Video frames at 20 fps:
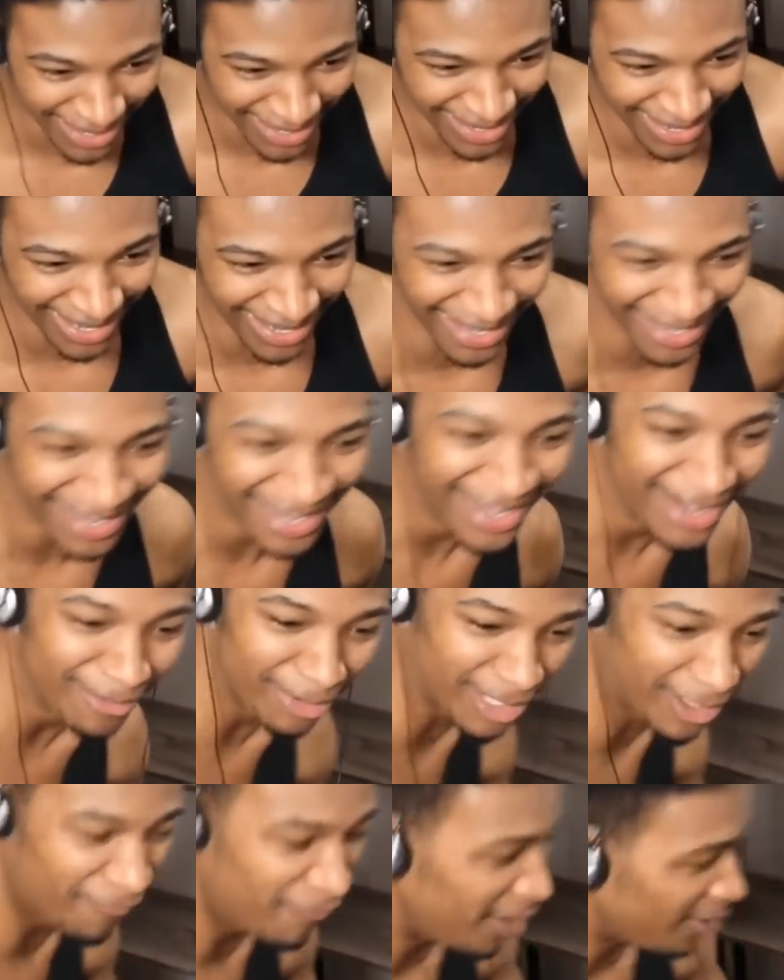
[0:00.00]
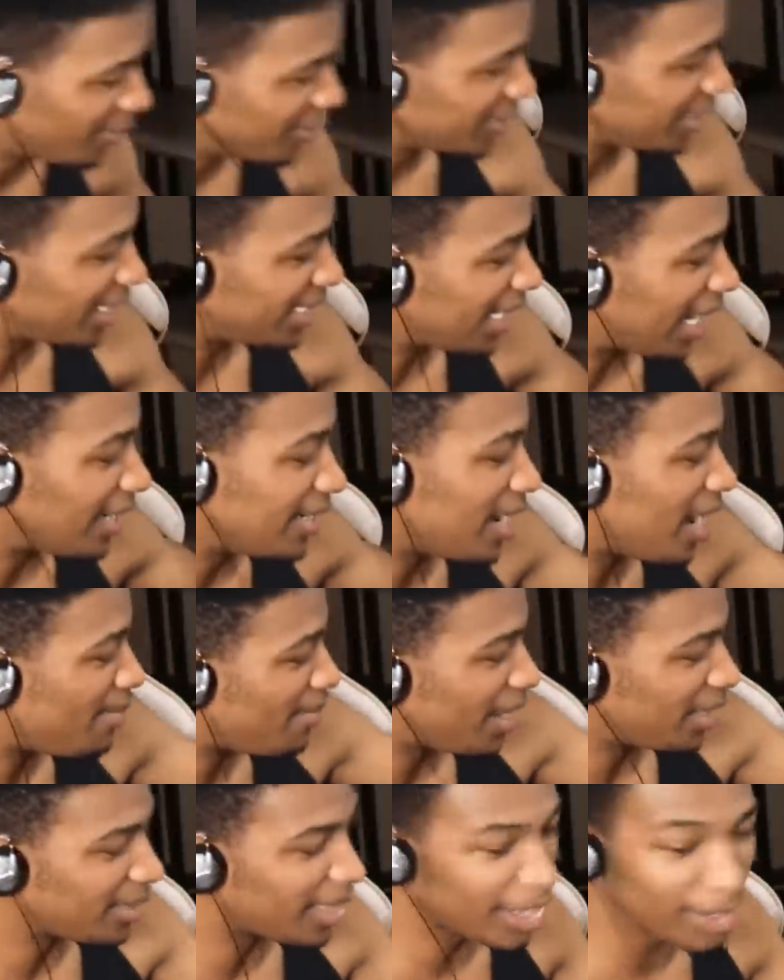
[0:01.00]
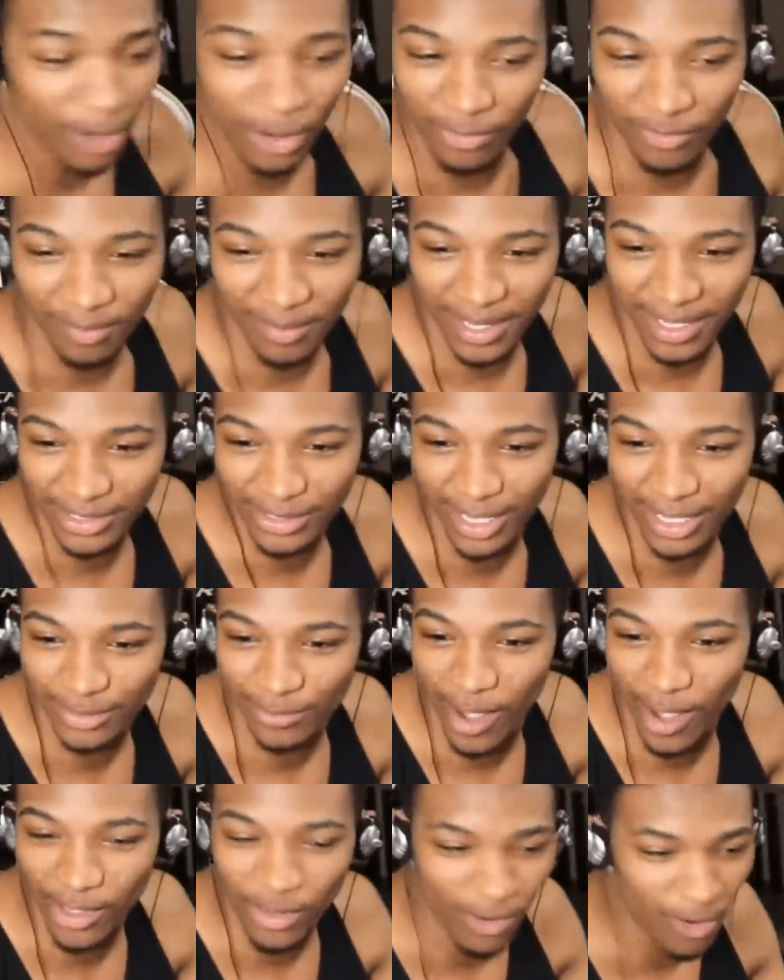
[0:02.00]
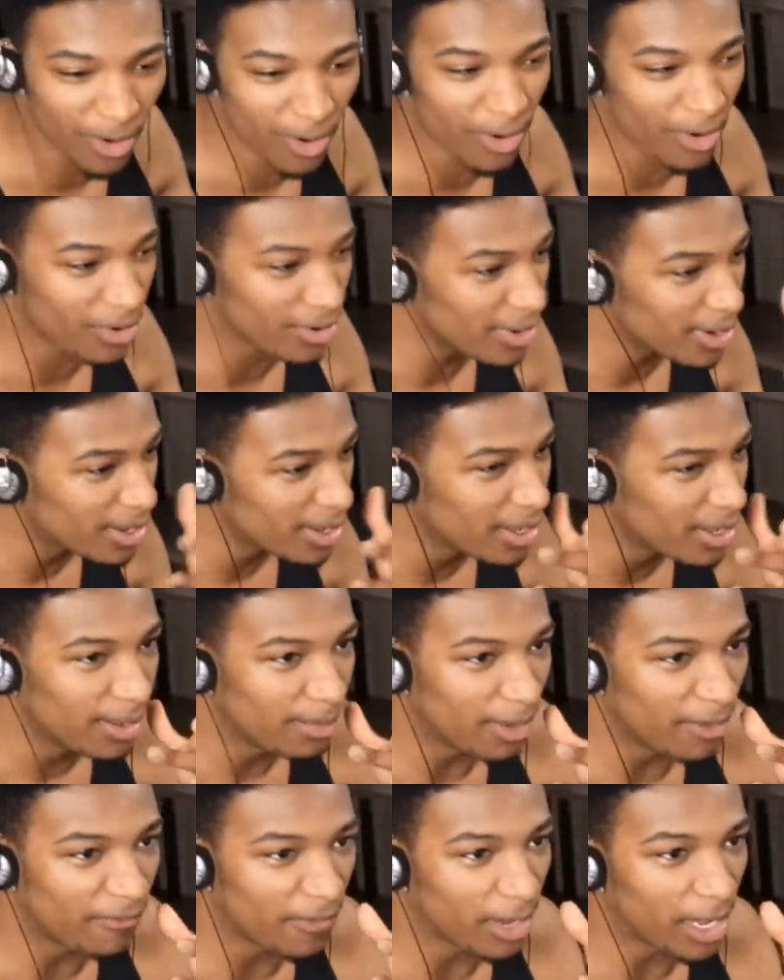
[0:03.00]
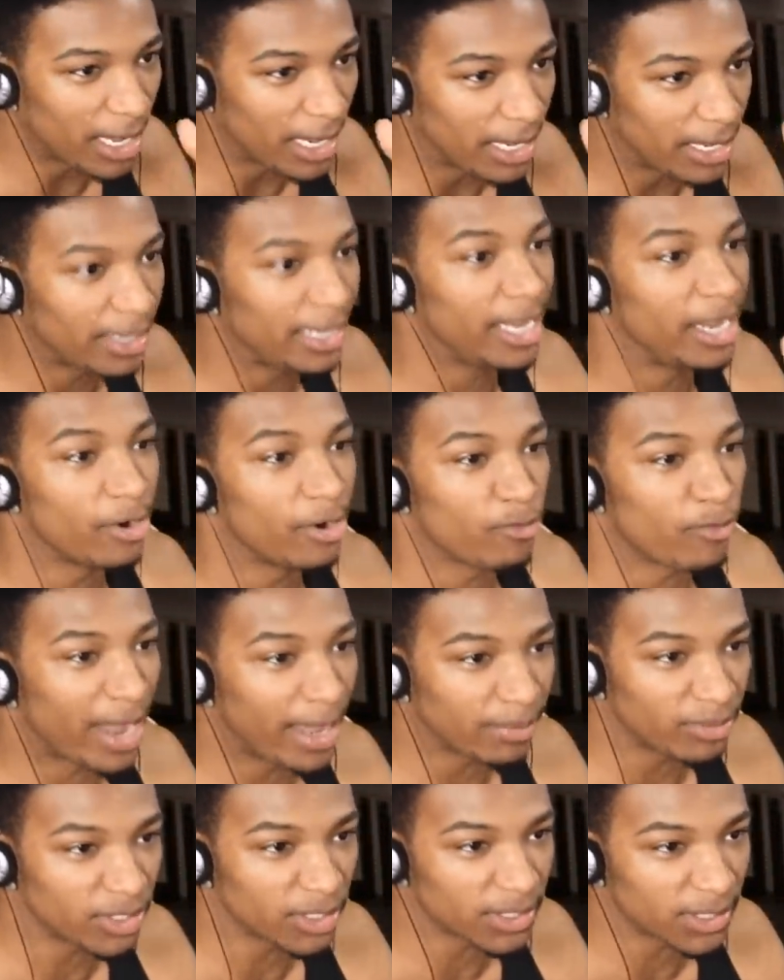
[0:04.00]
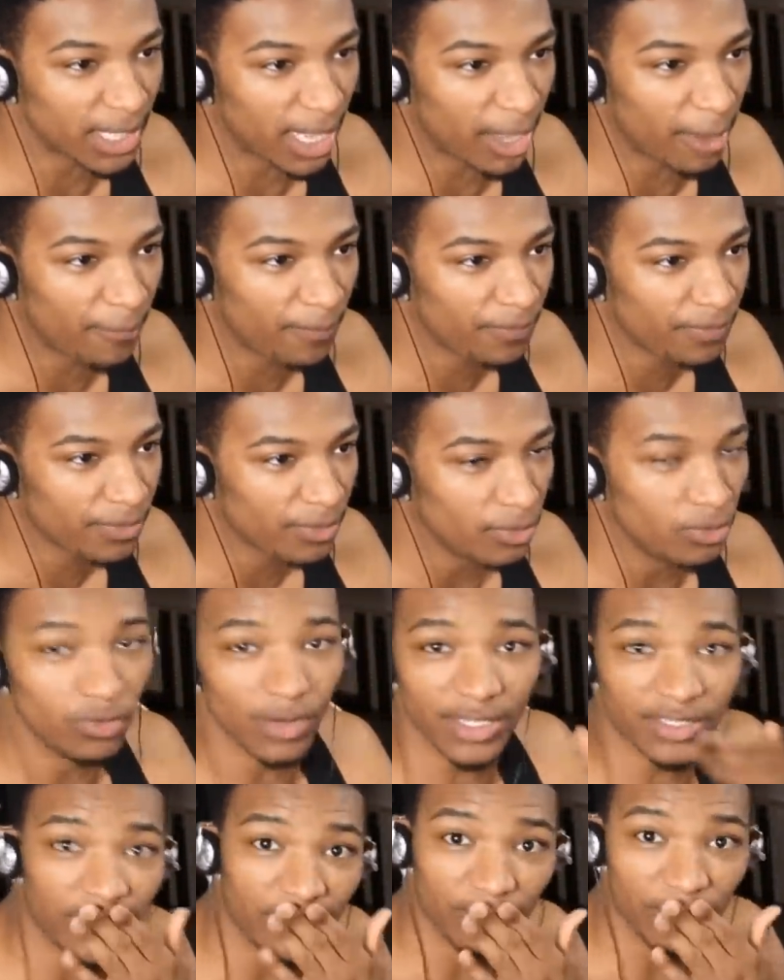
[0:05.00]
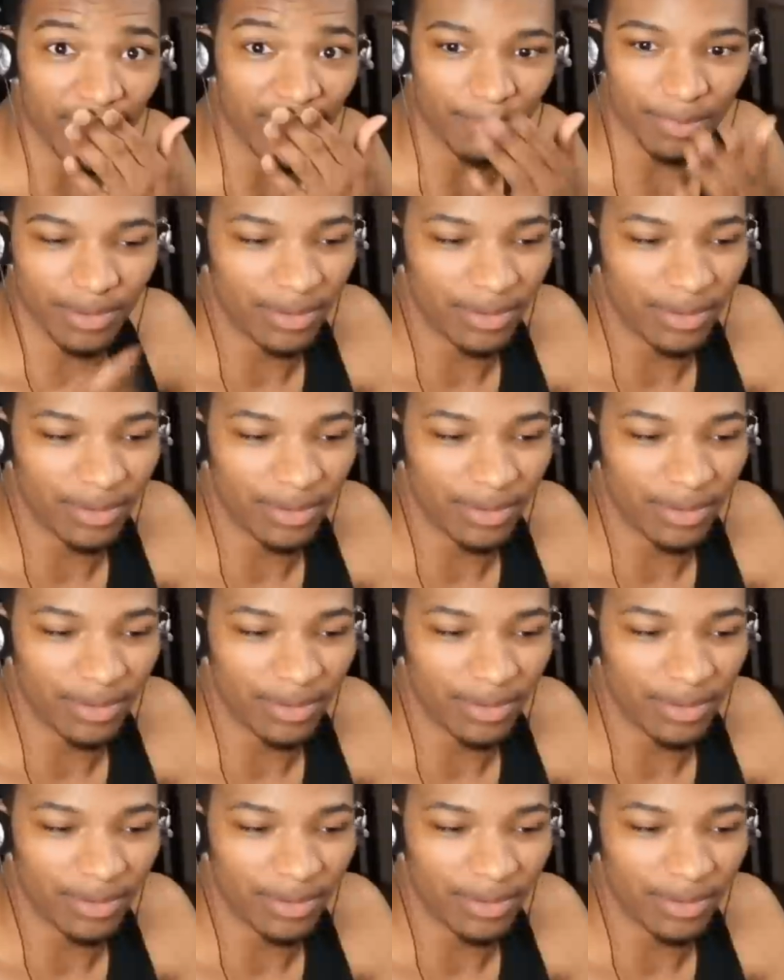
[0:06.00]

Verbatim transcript: Like, what the fuck was that shit? I knocked my light over, man. So that's why you heard motherfucking ear rape just now. Ooh, I said rape.